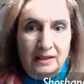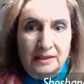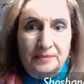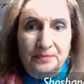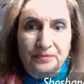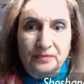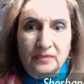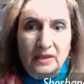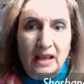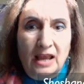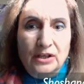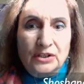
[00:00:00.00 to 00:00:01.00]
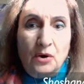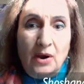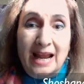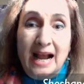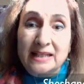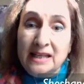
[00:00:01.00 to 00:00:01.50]
Um, so
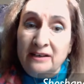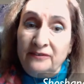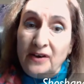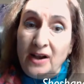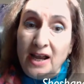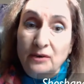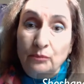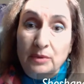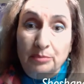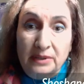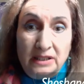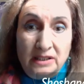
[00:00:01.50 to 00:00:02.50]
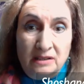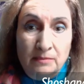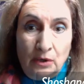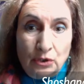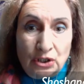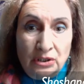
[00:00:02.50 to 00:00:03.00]
I identified repressed
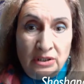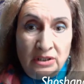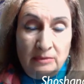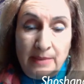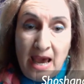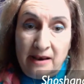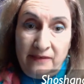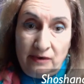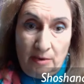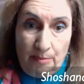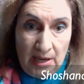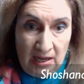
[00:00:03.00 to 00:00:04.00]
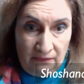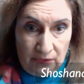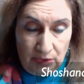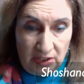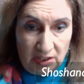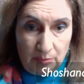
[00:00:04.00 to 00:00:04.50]
emotions about a very
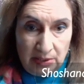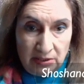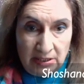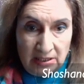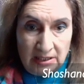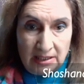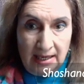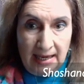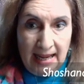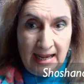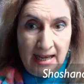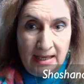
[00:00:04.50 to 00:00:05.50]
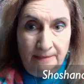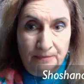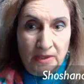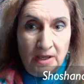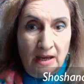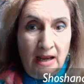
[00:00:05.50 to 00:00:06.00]
painful experience I
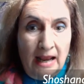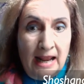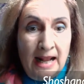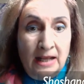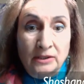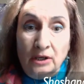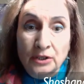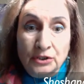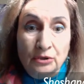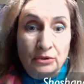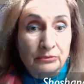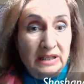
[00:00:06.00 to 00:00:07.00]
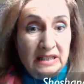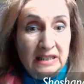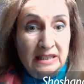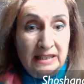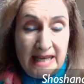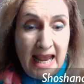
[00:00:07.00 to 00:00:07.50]
had, and also the
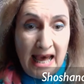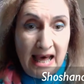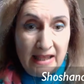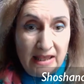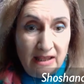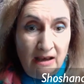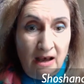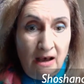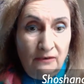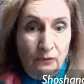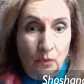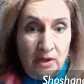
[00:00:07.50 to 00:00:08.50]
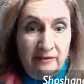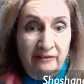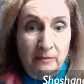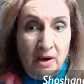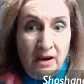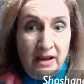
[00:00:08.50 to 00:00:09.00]
recent death of one
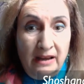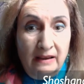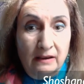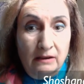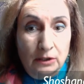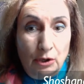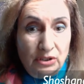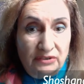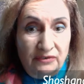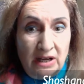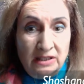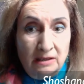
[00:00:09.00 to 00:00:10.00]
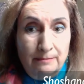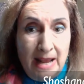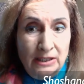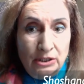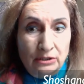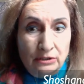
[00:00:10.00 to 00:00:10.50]
of my close friends and
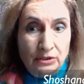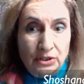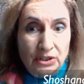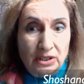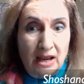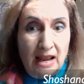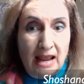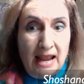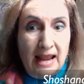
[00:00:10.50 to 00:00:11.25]
mentors.